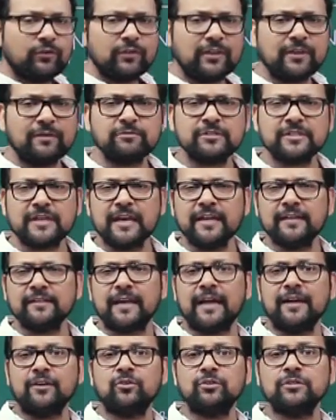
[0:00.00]
when I'm saying
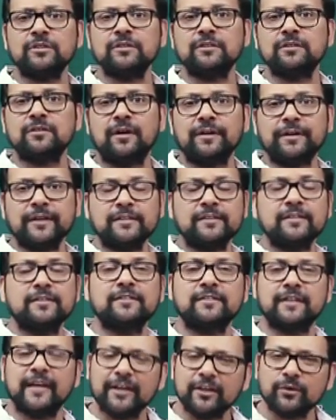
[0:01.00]
nitrogen 13
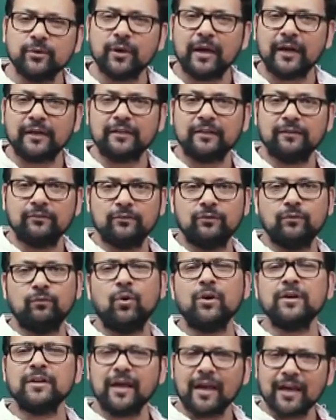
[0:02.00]
is radioactive,
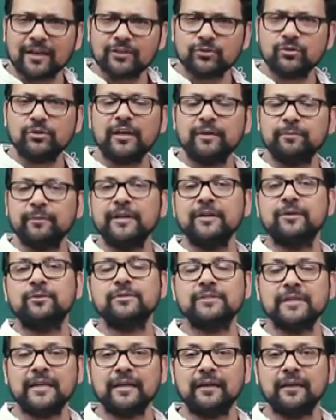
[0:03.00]
what actually I mean
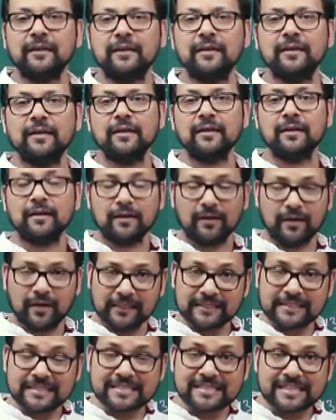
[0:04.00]
to say?
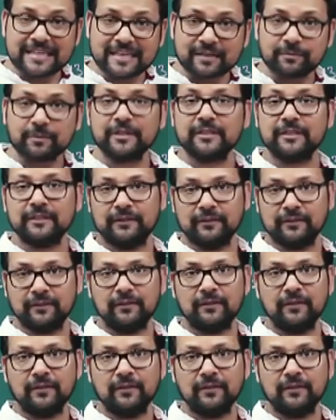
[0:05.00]
Unstable,